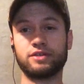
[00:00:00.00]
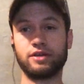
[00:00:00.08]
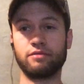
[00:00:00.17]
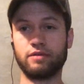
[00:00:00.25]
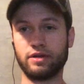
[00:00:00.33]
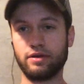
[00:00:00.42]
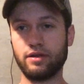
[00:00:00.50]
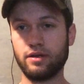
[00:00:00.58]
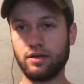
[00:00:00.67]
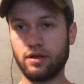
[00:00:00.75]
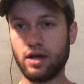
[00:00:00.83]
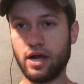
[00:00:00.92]
a good one.
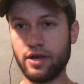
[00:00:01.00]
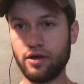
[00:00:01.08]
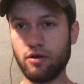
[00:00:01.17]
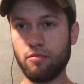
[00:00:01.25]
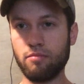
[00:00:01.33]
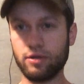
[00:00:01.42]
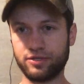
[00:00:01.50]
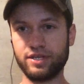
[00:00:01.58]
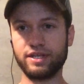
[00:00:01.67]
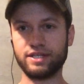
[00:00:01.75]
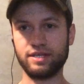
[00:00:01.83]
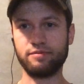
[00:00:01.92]
I know most
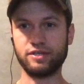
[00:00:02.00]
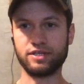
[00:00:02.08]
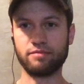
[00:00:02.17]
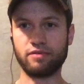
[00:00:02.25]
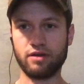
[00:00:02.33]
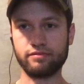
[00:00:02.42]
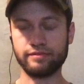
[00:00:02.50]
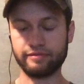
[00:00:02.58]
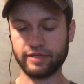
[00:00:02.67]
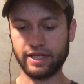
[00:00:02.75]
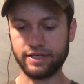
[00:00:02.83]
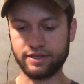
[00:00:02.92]
ENTPs can probably
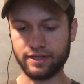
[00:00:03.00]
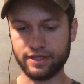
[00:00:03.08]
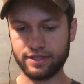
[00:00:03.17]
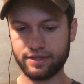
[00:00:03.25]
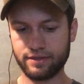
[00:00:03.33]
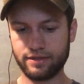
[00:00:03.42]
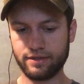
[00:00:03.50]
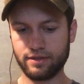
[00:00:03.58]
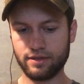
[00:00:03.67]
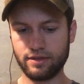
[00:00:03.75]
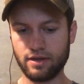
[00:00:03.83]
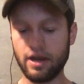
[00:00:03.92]
relate to this.
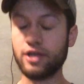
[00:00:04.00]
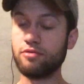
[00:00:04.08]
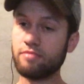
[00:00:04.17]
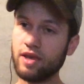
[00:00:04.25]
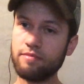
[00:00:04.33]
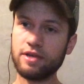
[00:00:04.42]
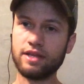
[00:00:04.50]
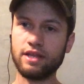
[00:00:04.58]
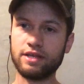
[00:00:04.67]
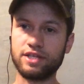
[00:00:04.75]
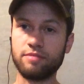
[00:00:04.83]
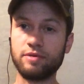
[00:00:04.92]
Alright, you may be an
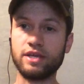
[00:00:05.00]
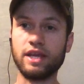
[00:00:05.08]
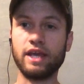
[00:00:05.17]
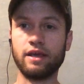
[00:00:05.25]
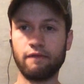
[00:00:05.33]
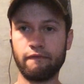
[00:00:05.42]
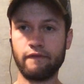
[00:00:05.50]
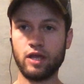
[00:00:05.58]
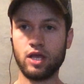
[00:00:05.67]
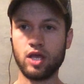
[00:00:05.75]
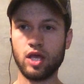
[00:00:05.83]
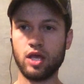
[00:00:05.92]
ENTP if
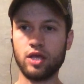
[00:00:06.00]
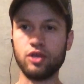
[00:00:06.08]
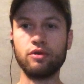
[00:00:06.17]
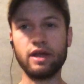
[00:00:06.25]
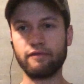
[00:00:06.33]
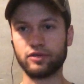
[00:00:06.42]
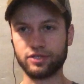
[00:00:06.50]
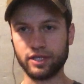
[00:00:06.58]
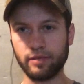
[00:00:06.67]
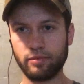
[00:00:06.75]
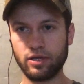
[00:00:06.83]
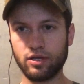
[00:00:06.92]
you never
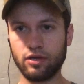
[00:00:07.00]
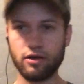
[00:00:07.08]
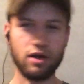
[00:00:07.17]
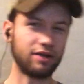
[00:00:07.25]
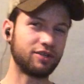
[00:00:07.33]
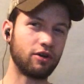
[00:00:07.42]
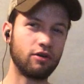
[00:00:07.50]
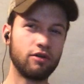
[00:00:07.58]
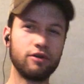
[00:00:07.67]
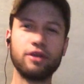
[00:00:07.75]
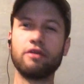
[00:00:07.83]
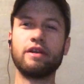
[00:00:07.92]
sleep. You're
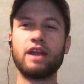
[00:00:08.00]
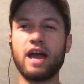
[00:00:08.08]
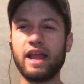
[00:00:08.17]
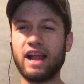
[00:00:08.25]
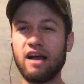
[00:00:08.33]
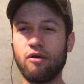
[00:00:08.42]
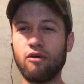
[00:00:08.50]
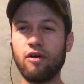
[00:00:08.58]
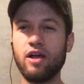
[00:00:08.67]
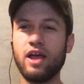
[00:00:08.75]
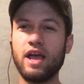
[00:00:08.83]
nocturnal, you're a night owl,